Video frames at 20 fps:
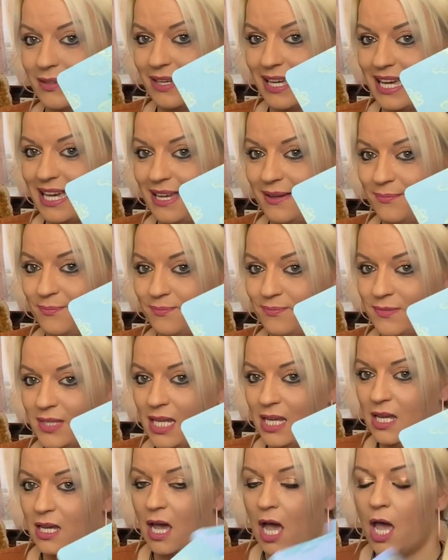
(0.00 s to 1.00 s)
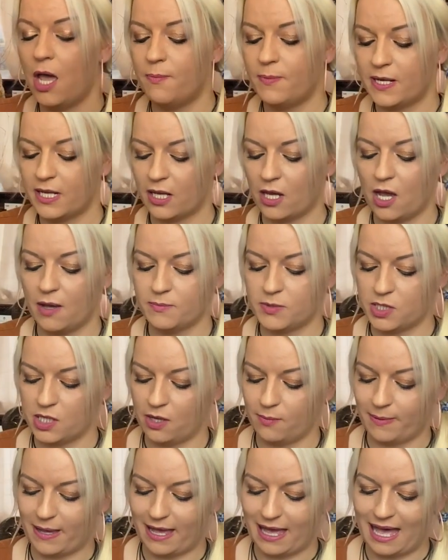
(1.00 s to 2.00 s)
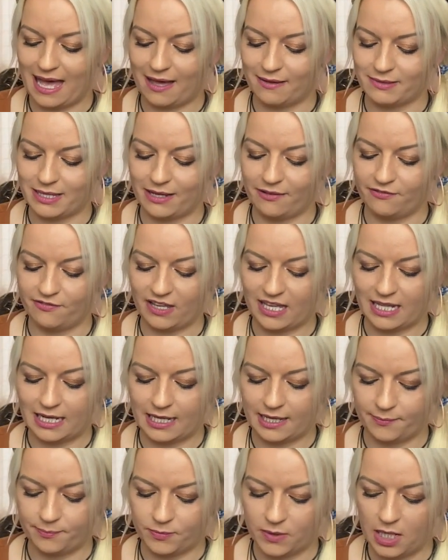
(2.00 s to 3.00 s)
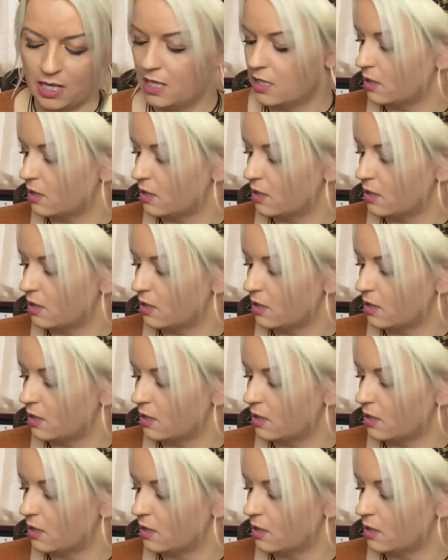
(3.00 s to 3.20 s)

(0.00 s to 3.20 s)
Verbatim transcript: Okay. Opening up to you about how they're feeling.